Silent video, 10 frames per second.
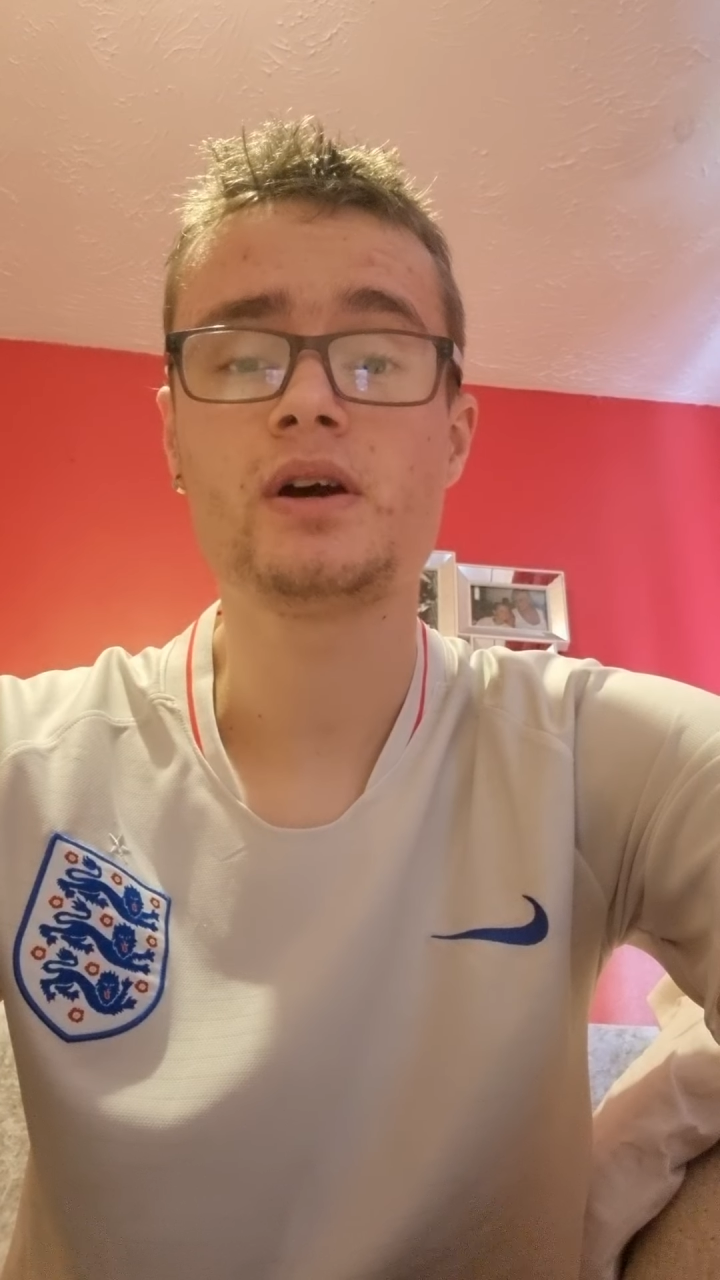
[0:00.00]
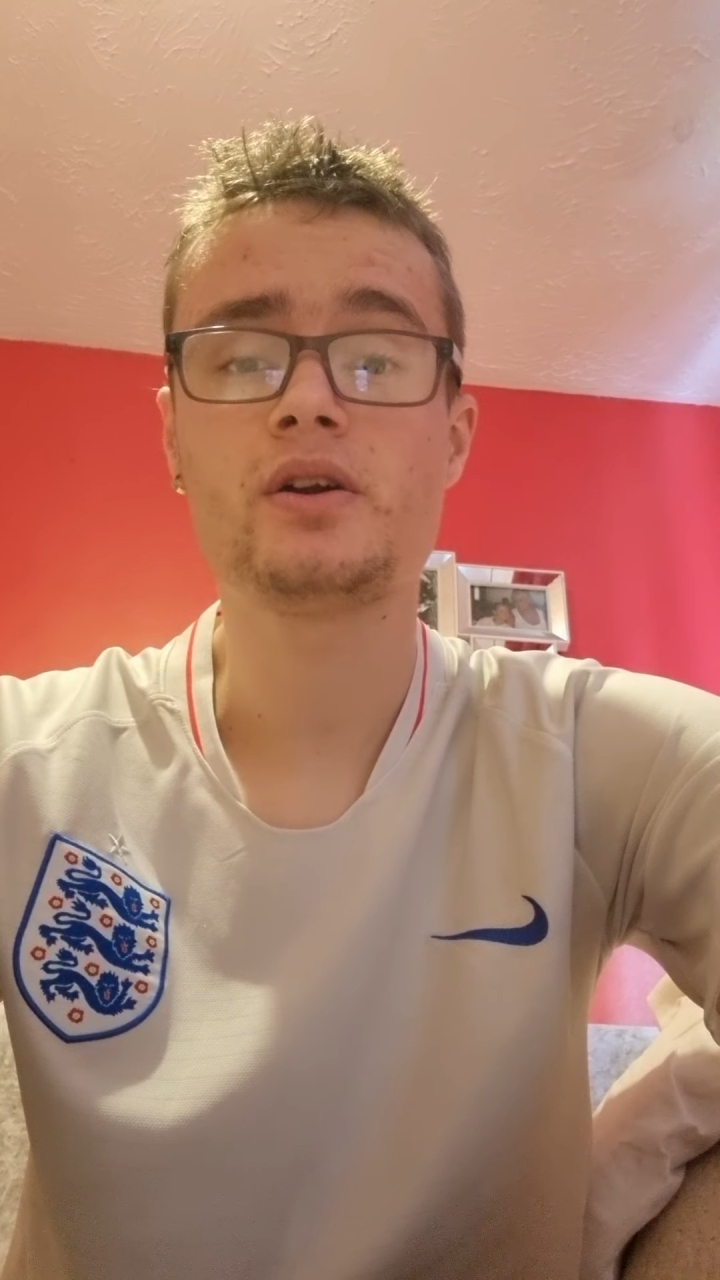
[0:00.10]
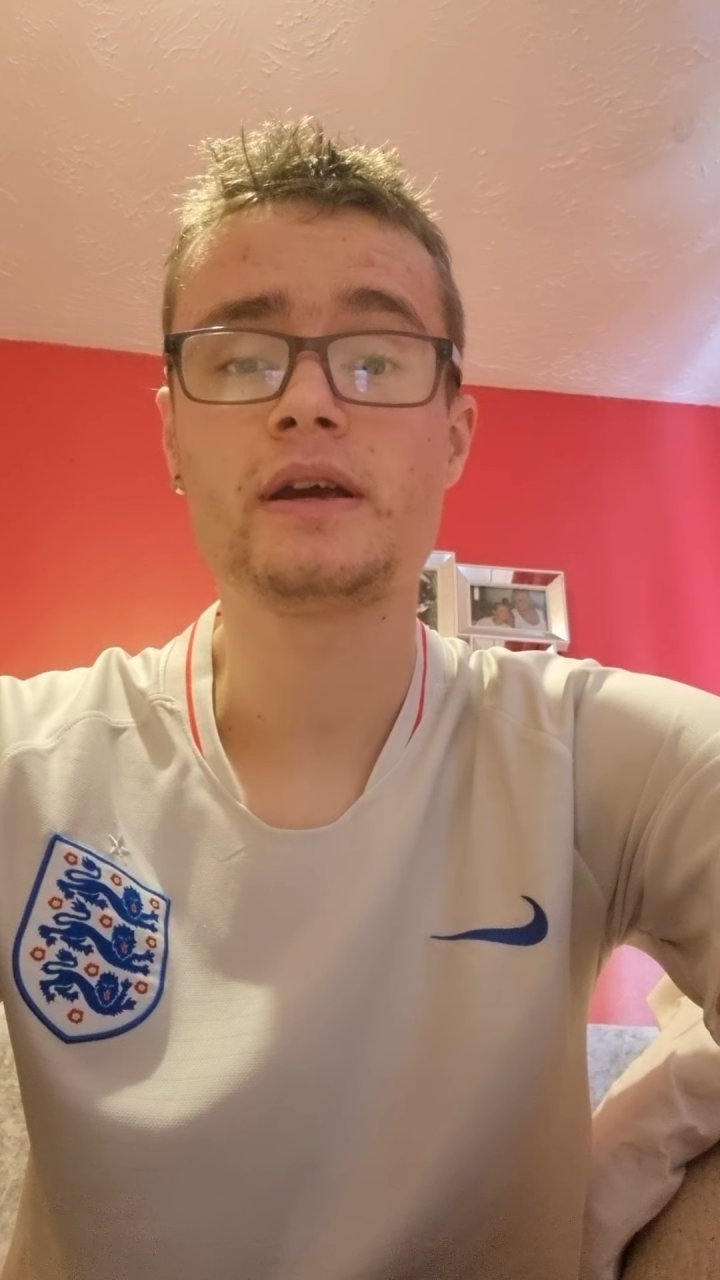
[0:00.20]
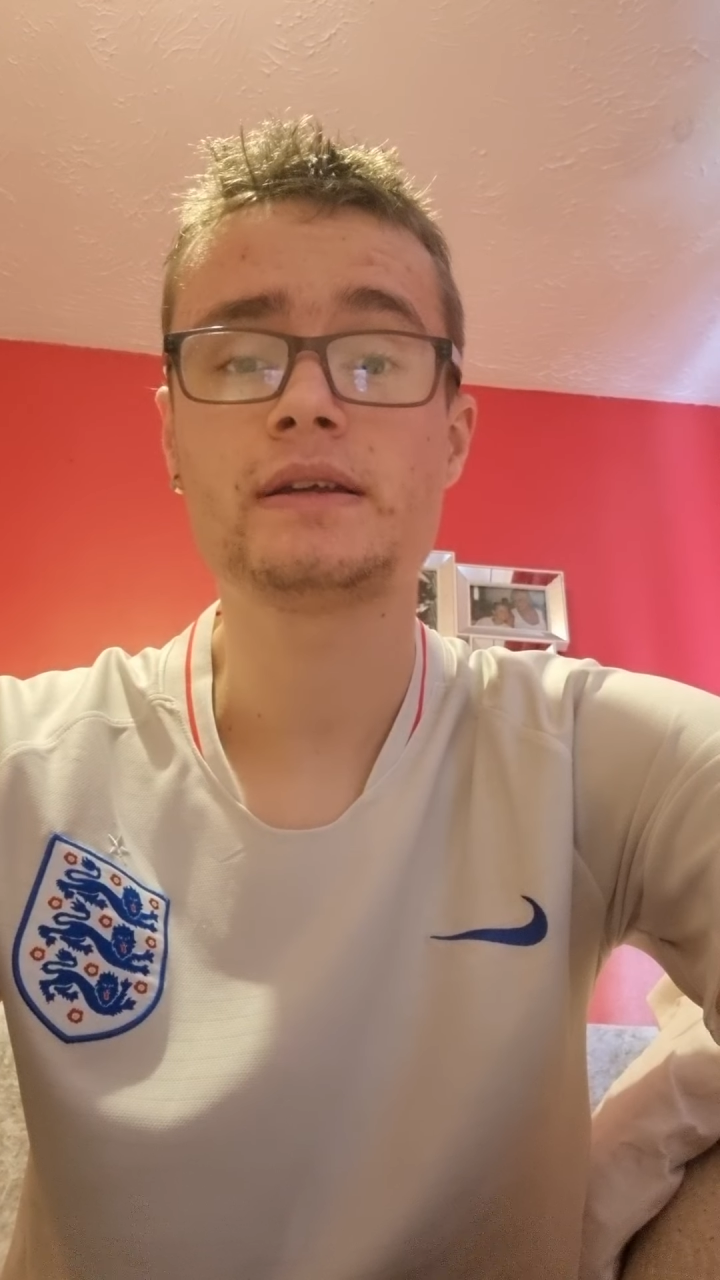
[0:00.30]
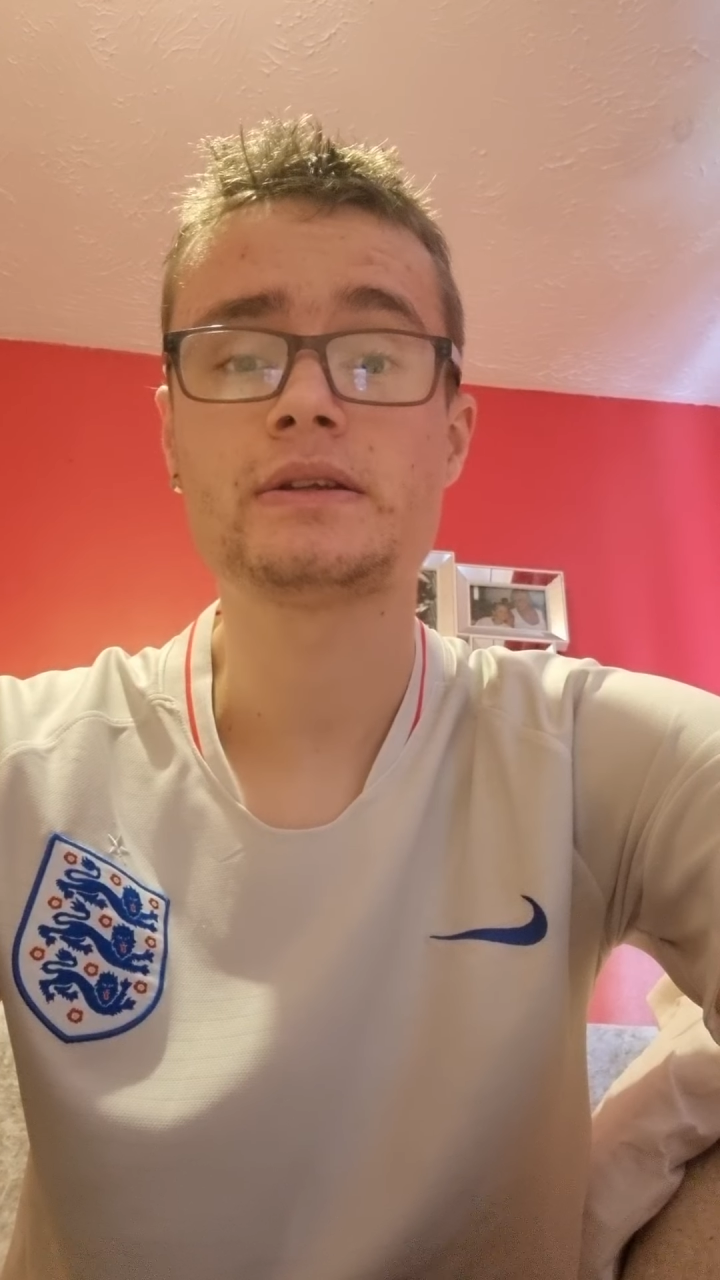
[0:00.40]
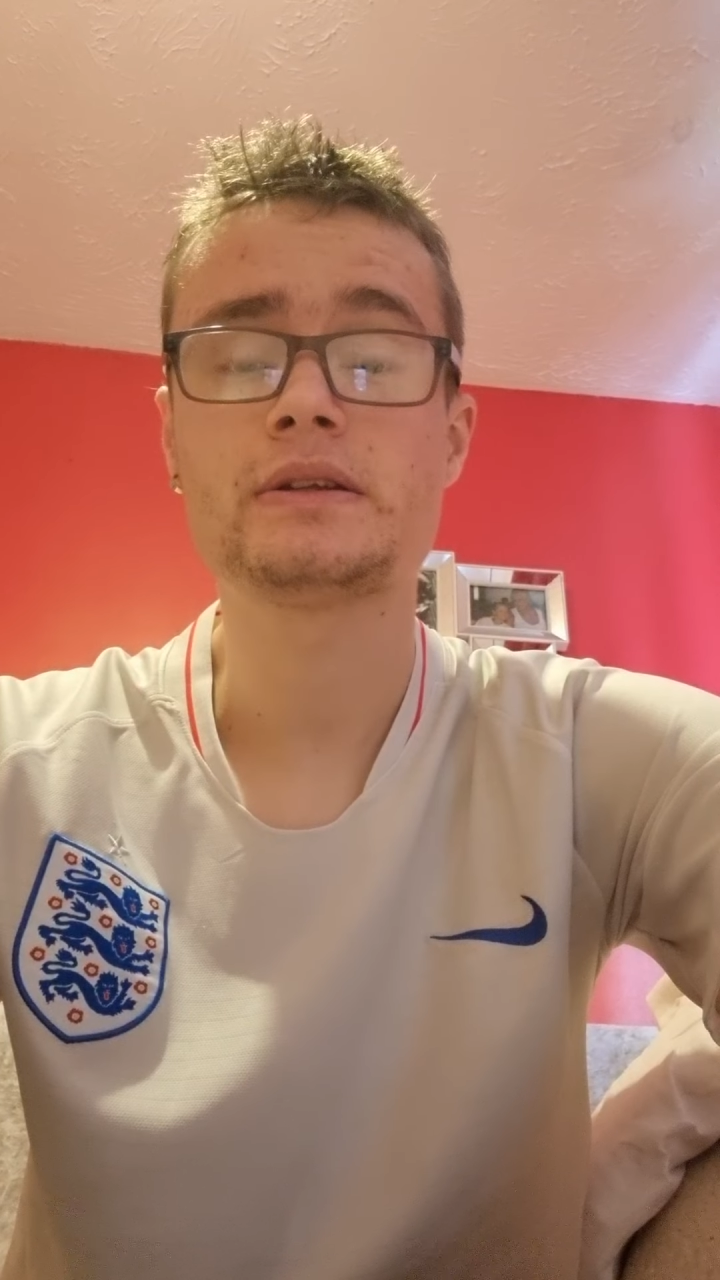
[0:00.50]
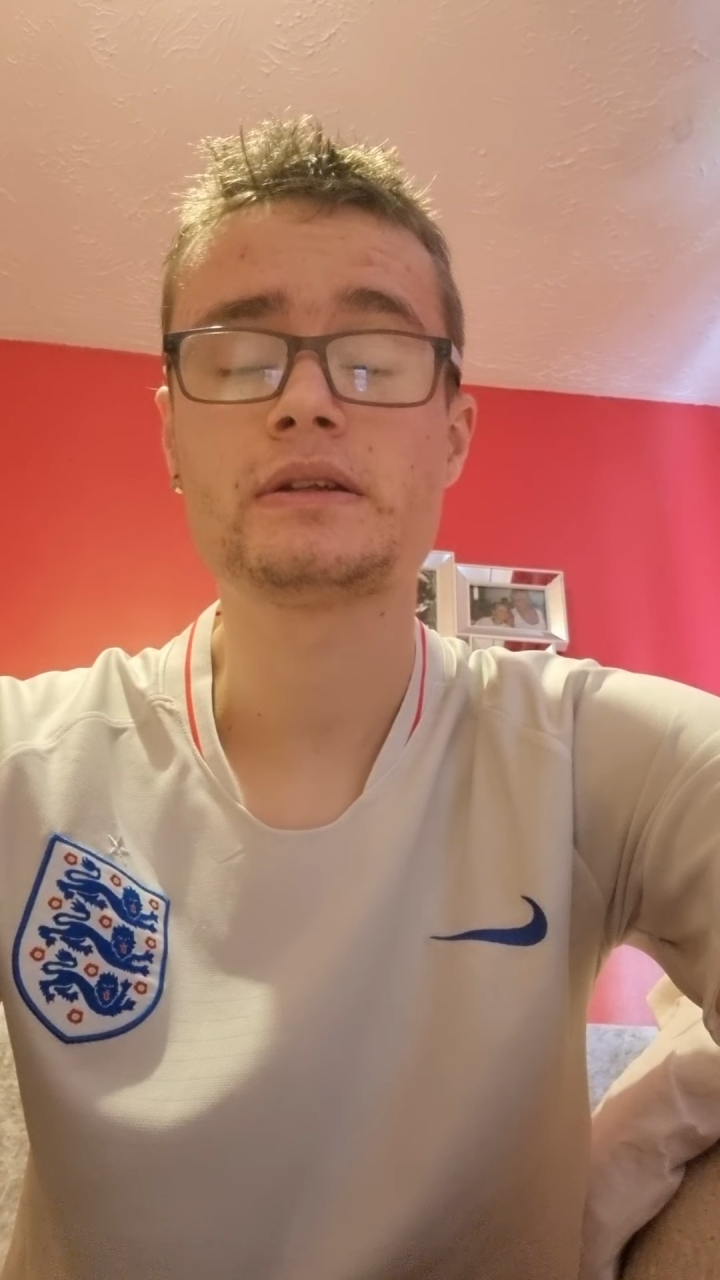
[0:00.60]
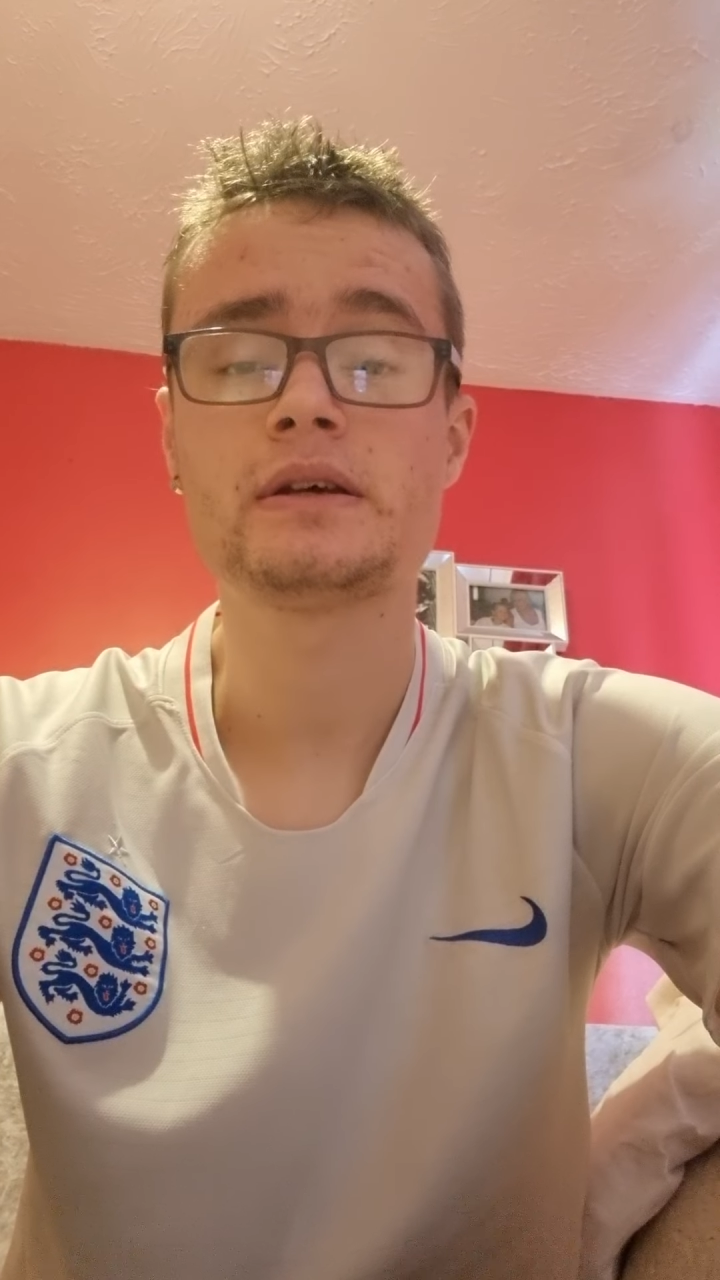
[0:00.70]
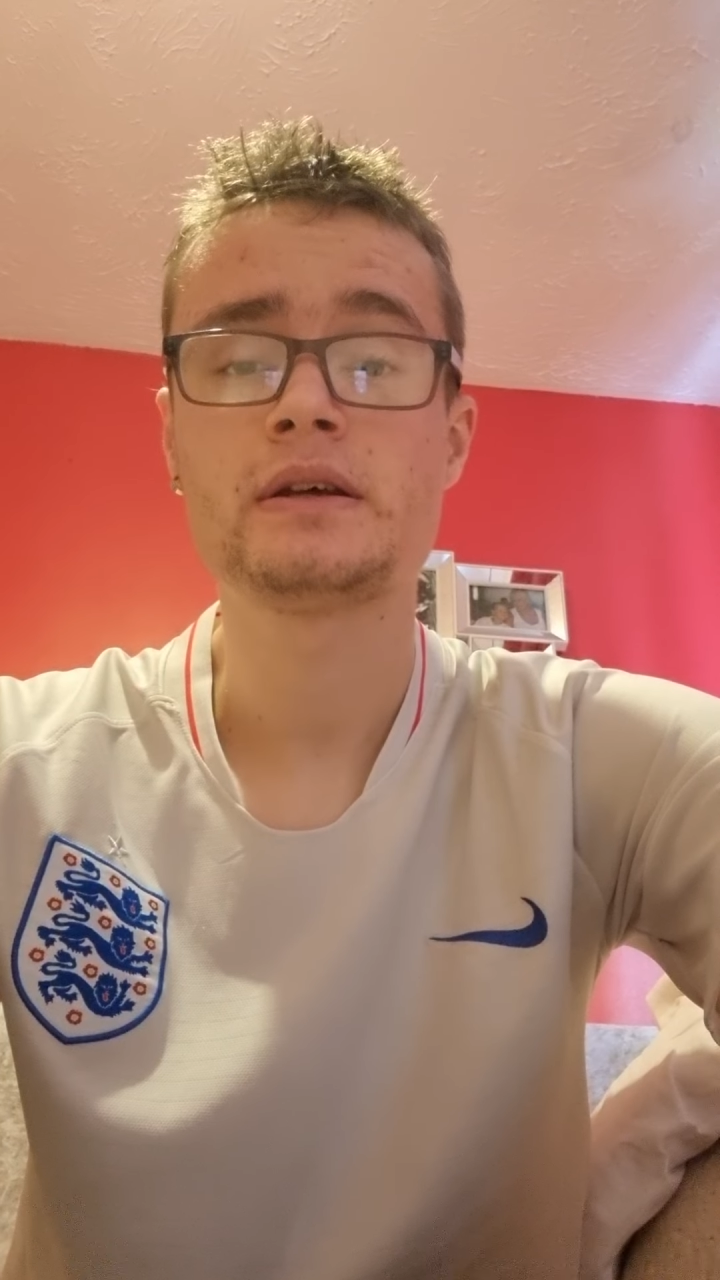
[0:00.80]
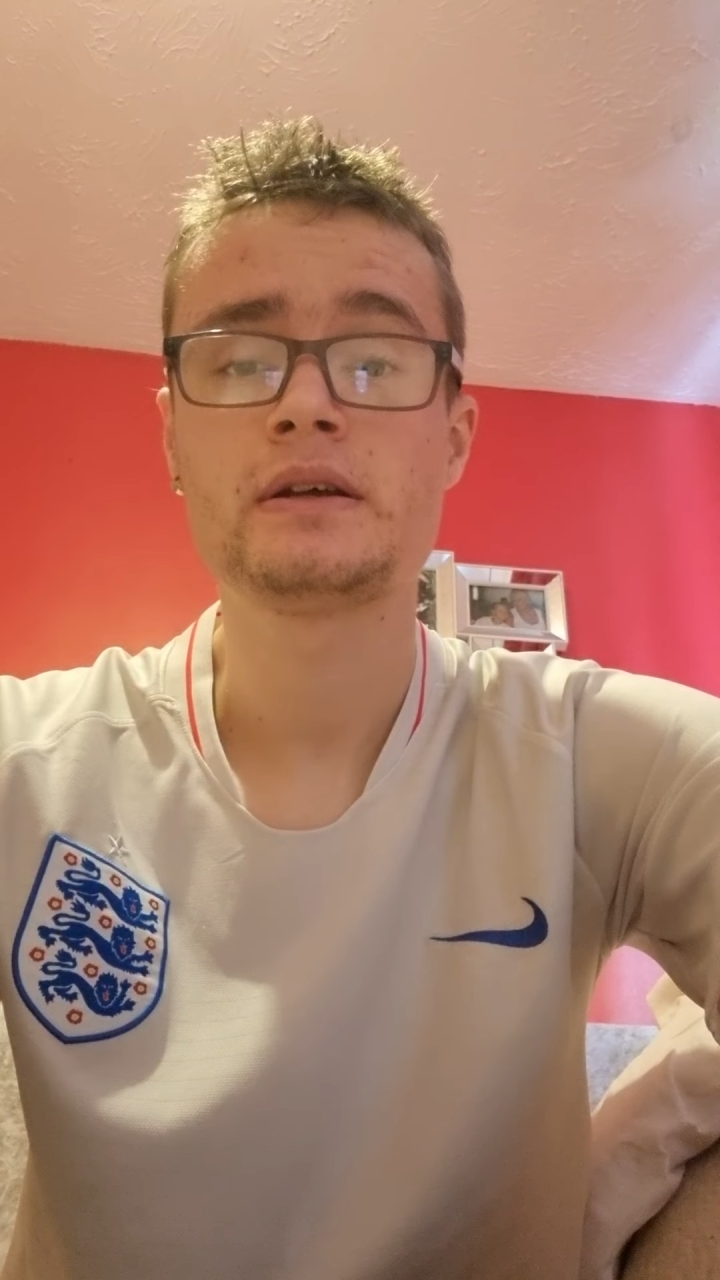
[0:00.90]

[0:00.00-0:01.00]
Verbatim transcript: honest,